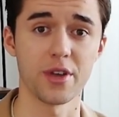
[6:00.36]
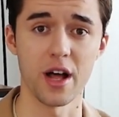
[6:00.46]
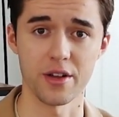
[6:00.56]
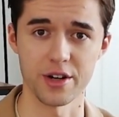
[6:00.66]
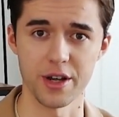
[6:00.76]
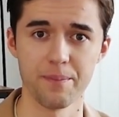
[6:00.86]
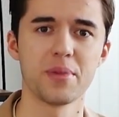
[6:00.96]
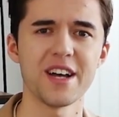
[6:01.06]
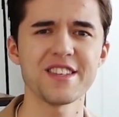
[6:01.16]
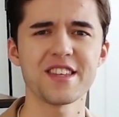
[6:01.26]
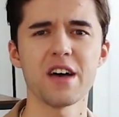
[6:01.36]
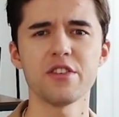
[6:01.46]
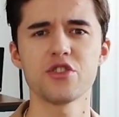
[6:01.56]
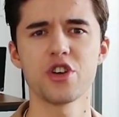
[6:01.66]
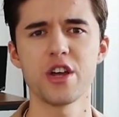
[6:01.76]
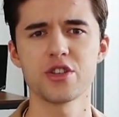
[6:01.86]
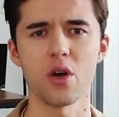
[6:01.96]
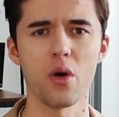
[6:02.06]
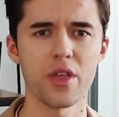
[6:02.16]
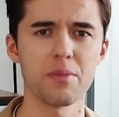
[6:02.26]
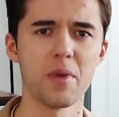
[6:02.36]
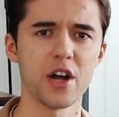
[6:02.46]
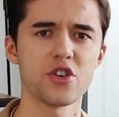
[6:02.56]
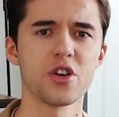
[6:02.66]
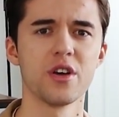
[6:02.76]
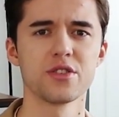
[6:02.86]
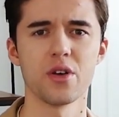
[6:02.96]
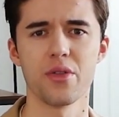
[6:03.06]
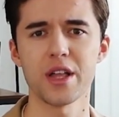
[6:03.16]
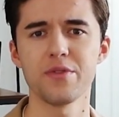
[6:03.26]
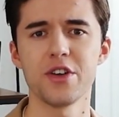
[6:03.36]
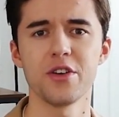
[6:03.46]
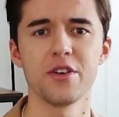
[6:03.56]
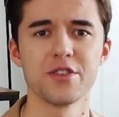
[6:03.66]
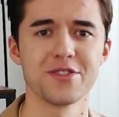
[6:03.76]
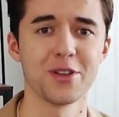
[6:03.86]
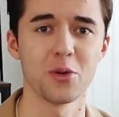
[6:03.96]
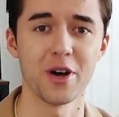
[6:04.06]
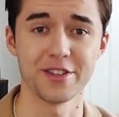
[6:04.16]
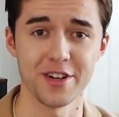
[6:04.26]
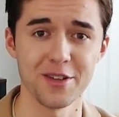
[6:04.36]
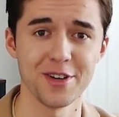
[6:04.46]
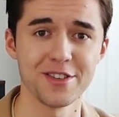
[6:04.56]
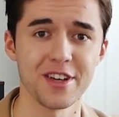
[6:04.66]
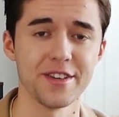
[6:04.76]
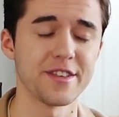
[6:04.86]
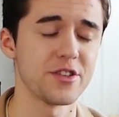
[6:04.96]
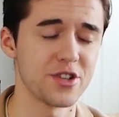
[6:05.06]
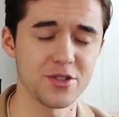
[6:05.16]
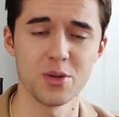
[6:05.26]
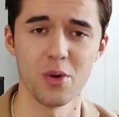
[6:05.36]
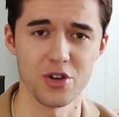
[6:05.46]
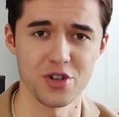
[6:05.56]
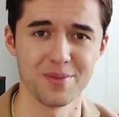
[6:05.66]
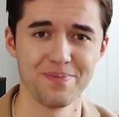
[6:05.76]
Calgary. Prices haven't changed all that much, so that video is still quite relevant and I suggest you watch it.